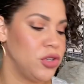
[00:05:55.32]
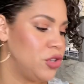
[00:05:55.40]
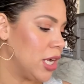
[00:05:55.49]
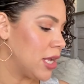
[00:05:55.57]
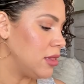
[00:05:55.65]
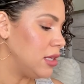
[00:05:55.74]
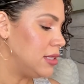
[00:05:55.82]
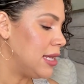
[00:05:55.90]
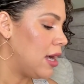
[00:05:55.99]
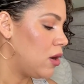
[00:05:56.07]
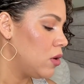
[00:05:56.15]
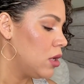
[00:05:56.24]
you checking these
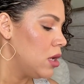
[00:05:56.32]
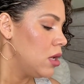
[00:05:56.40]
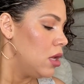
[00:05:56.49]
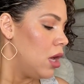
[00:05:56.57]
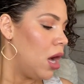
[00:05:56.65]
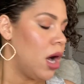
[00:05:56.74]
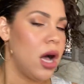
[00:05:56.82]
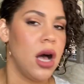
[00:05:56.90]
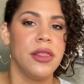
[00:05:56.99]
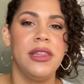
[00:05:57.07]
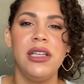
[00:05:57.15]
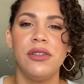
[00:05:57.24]
out.
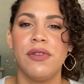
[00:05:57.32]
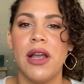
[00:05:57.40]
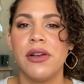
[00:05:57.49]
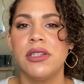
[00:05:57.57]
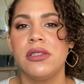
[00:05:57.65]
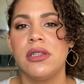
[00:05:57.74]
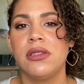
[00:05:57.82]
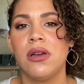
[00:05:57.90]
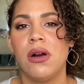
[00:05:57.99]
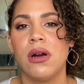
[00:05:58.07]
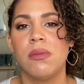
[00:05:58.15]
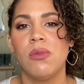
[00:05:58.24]
These fragrances
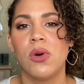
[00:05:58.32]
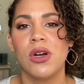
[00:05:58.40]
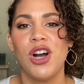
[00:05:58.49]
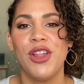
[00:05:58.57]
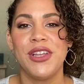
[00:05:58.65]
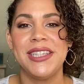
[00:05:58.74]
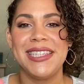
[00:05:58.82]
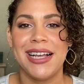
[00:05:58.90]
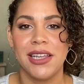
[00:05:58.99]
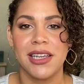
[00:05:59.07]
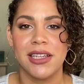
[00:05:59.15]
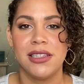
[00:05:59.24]
are more on the
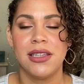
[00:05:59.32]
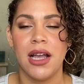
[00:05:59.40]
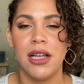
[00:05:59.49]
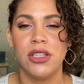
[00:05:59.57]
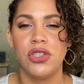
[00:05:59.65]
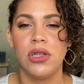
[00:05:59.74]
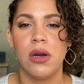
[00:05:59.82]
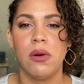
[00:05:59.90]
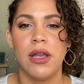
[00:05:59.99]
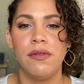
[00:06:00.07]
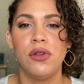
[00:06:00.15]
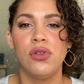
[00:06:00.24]
delicate side. So
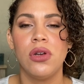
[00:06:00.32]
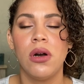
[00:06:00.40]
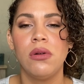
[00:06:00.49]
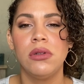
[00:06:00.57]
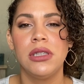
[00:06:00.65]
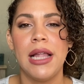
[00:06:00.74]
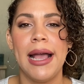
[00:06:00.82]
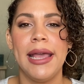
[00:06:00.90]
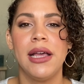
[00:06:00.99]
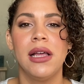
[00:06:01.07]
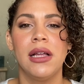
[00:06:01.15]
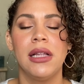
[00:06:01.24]
if you don't
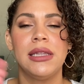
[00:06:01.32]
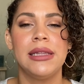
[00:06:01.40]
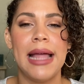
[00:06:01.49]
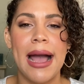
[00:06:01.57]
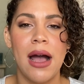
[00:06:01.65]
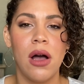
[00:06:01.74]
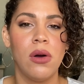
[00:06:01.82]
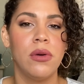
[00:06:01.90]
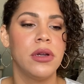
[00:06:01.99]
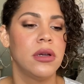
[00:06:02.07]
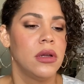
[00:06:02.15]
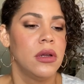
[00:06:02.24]
like
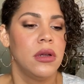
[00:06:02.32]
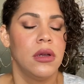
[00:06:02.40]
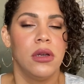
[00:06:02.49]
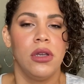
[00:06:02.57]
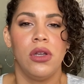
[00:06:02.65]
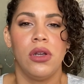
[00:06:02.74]
loud, you